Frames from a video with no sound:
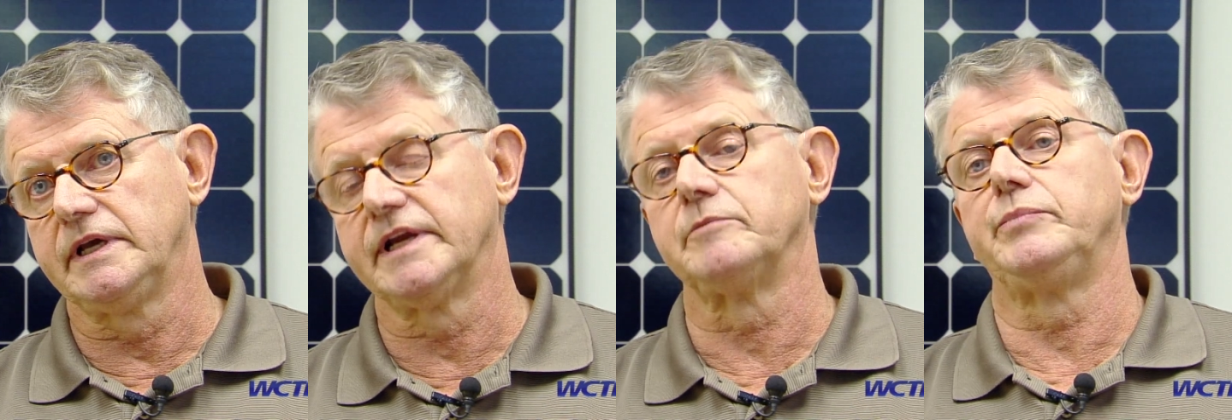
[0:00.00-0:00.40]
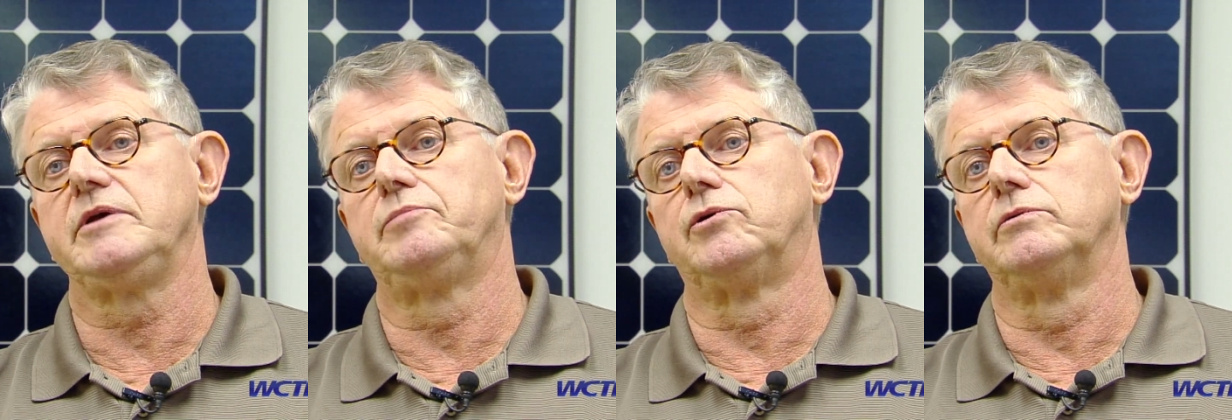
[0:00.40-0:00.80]
getting
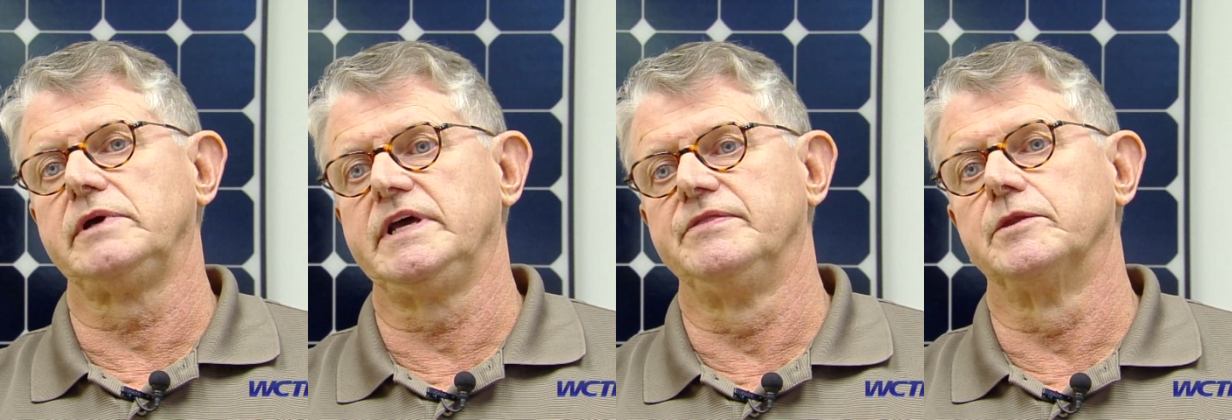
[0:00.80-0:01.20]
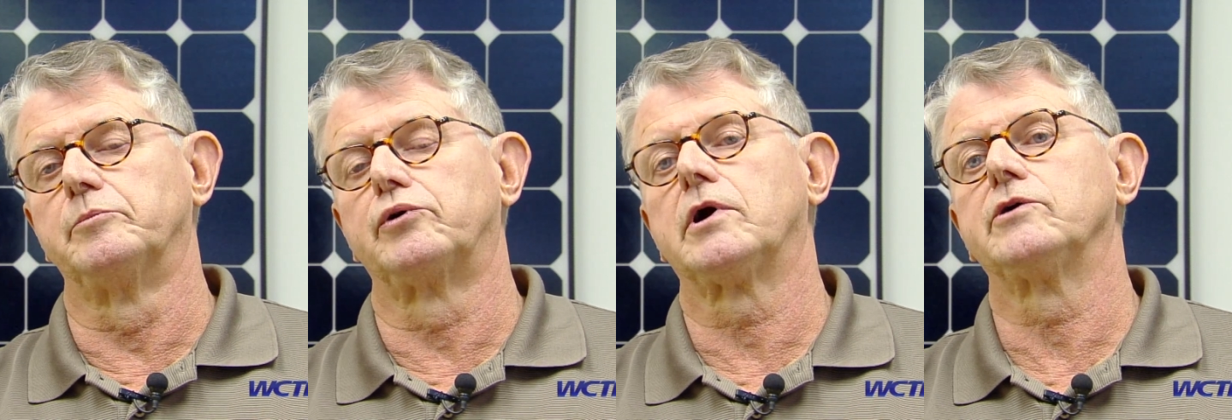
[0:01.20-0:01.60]
people in the
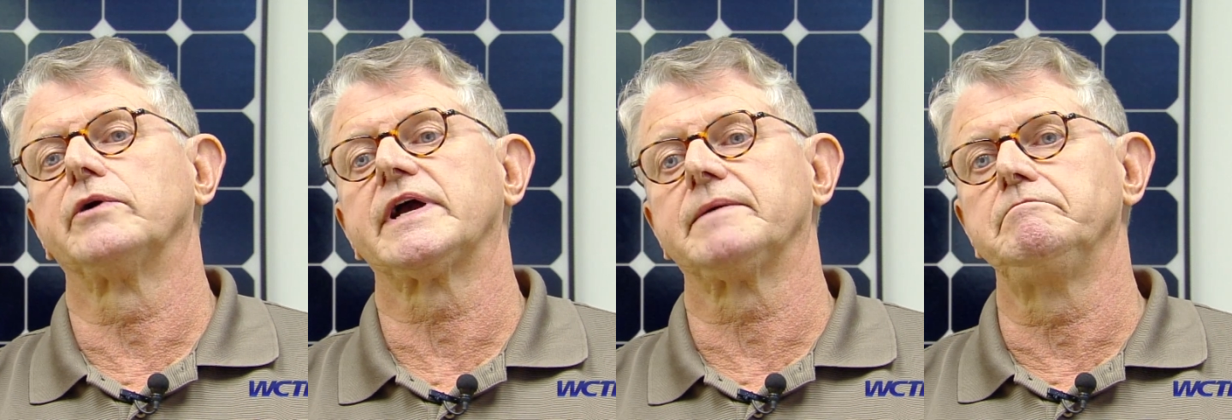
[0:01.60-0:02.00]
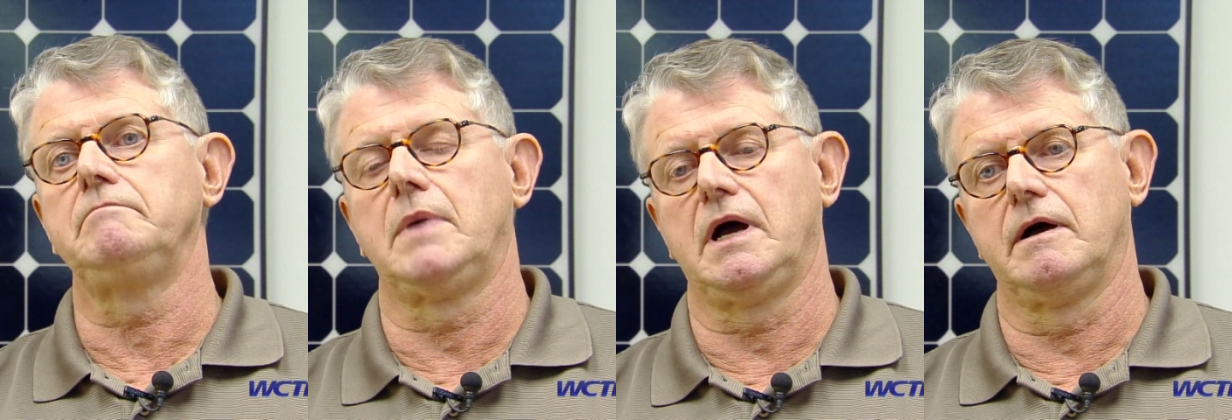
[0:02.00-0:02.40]
program,
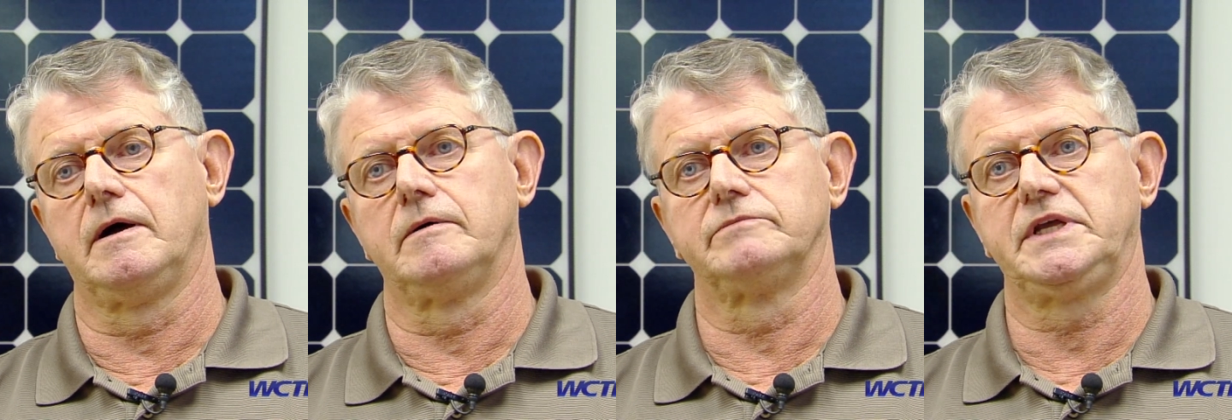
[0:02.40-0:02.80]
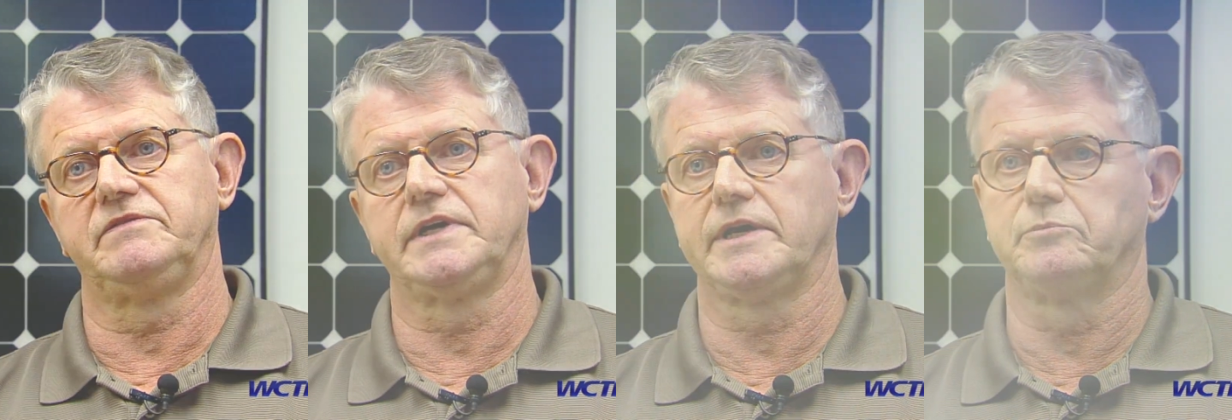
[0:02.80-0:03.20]
uh,
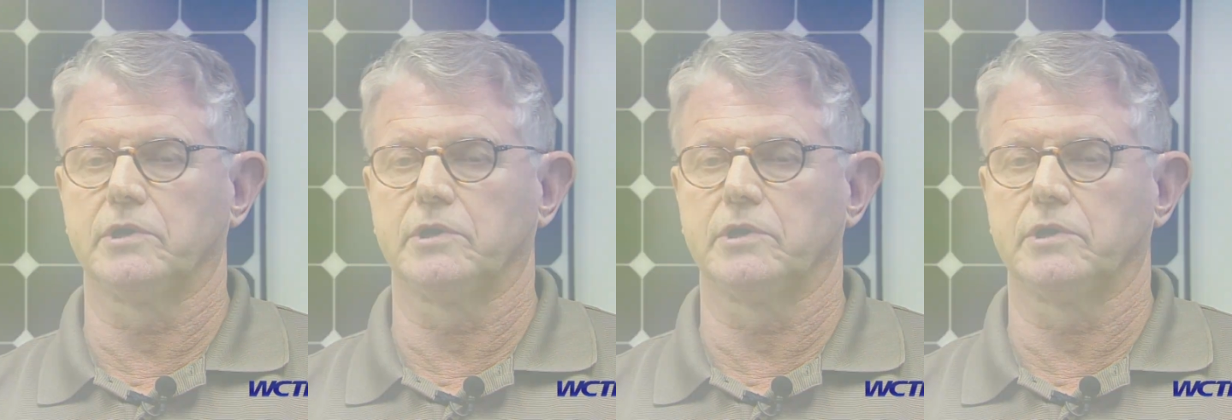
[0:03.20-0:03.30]
TVA